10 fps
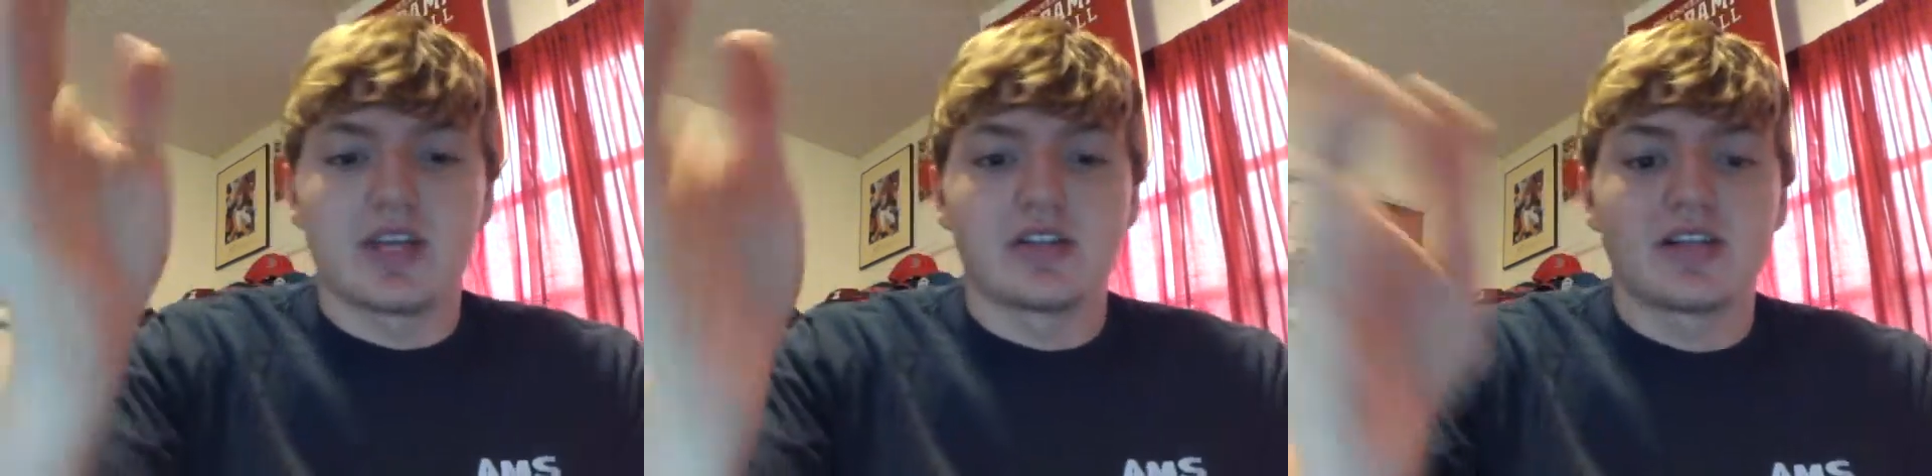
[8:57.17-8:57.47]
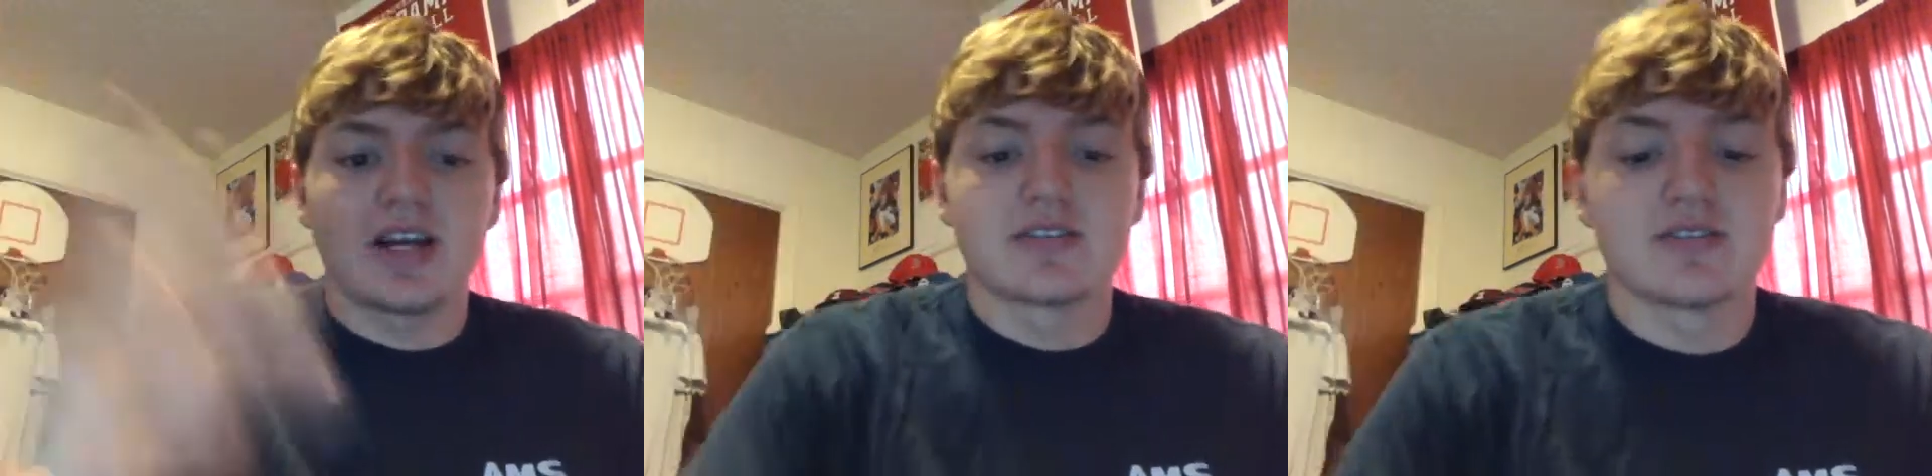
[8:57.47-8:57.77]
Catch
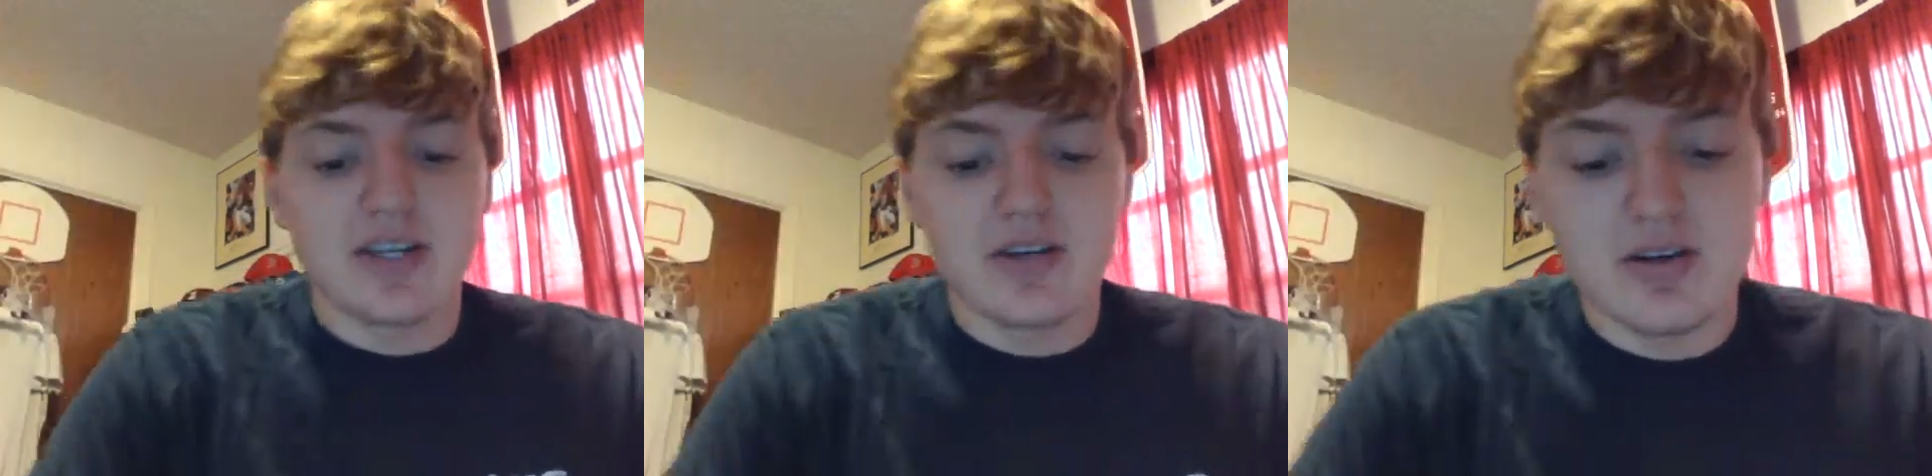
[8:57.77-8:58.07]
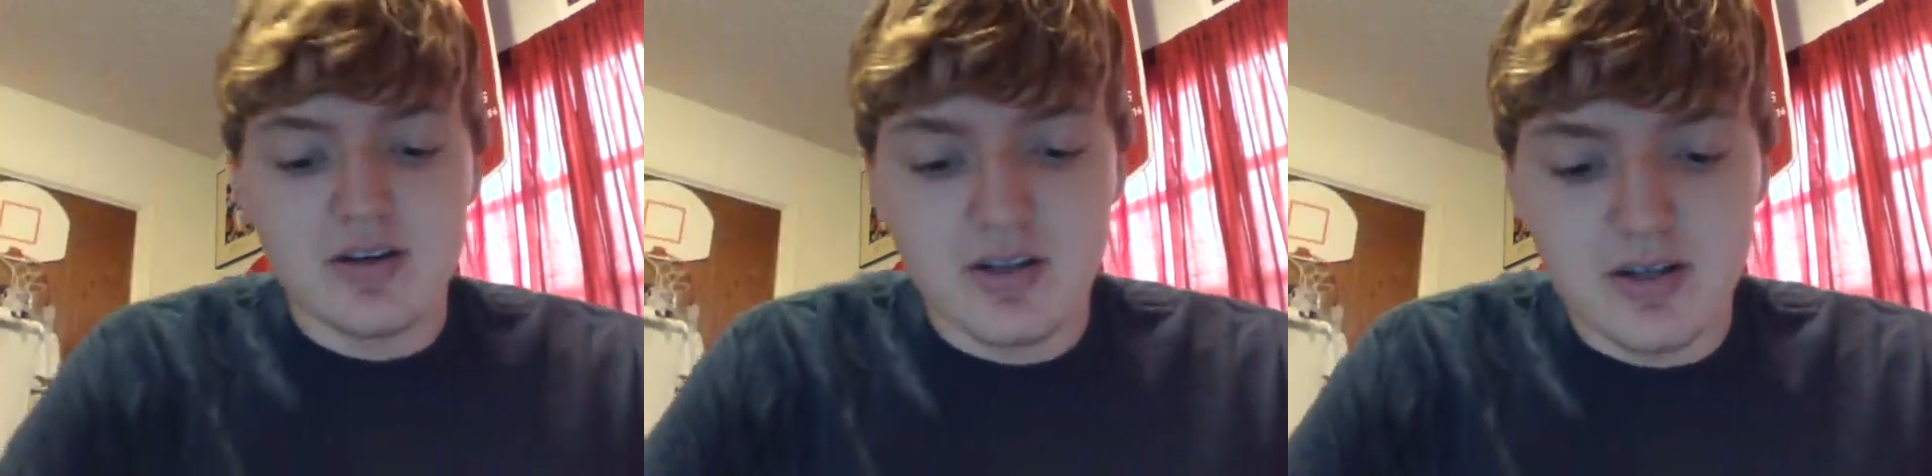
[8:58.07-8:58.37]
you guys
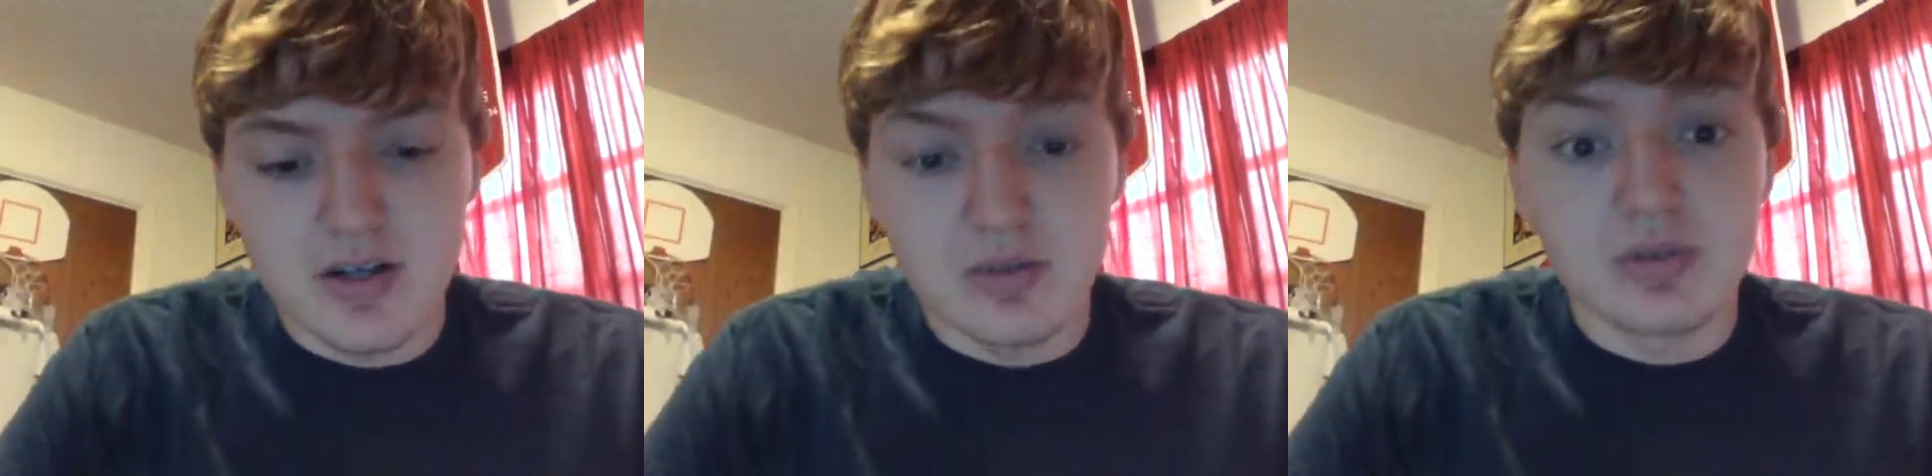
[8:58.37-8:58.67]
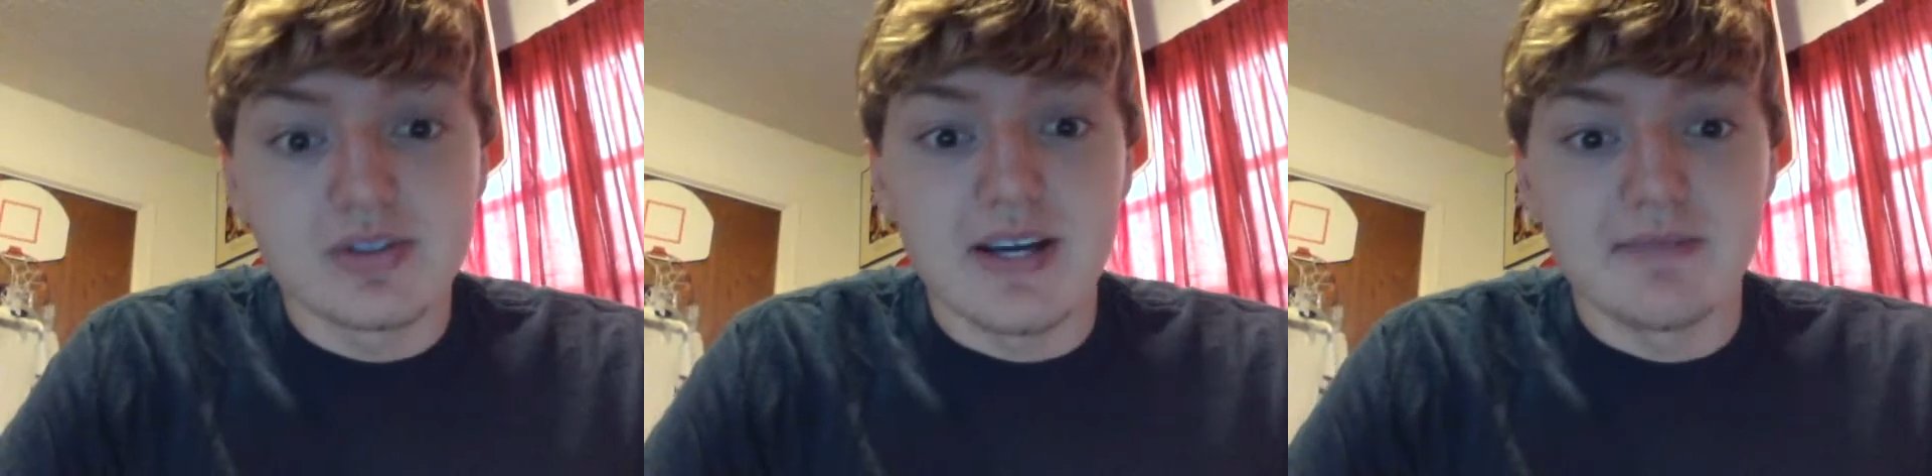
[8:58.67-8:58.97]
later.
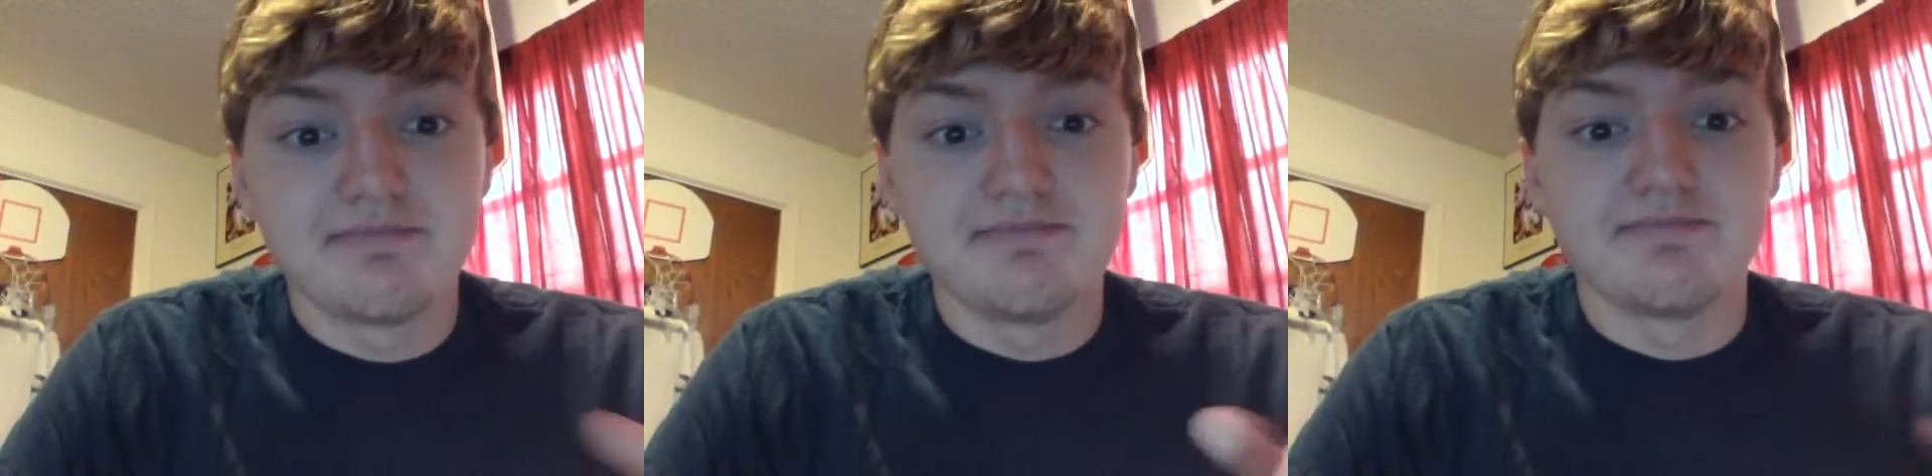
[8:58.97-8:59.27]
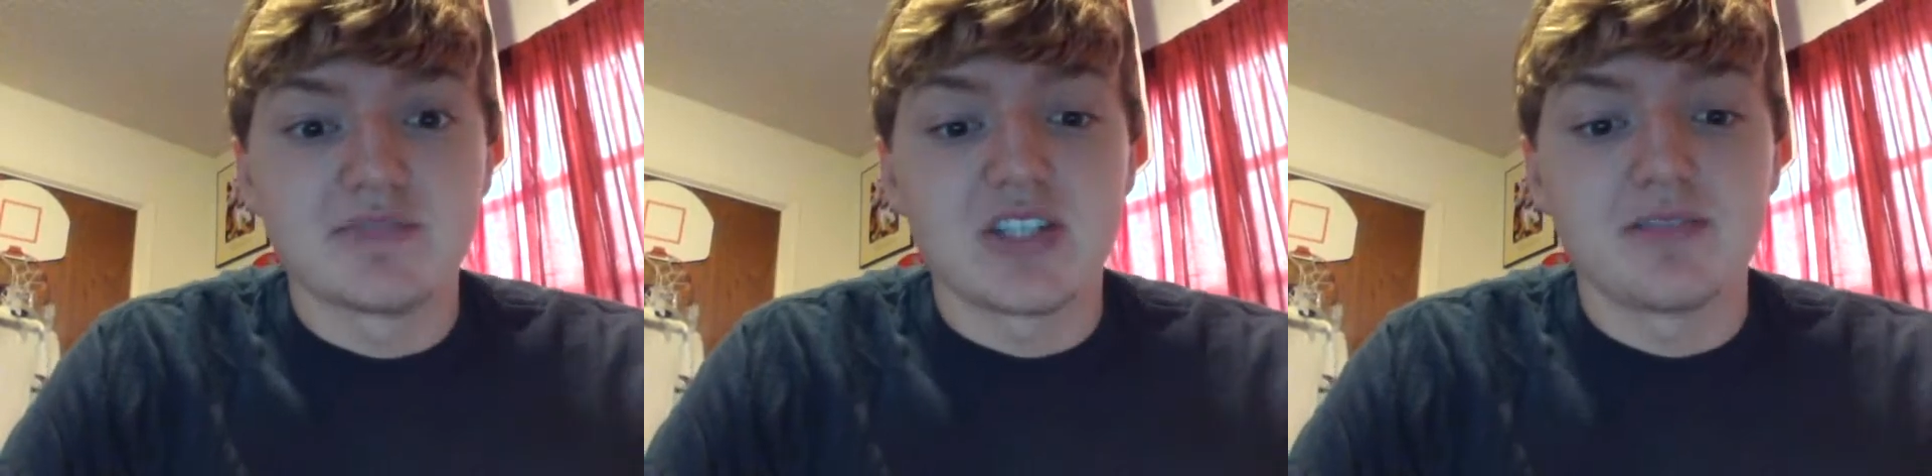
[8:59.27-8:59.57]
Roll Tide.
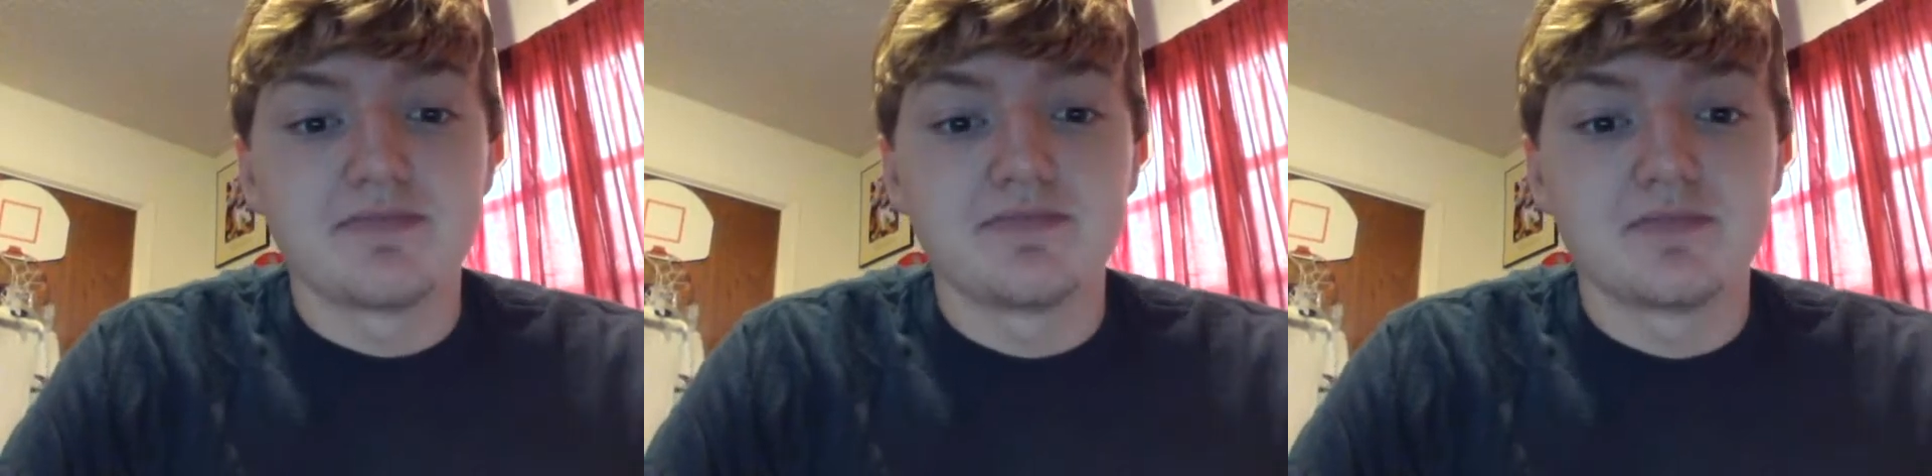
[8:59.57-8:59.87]
See you.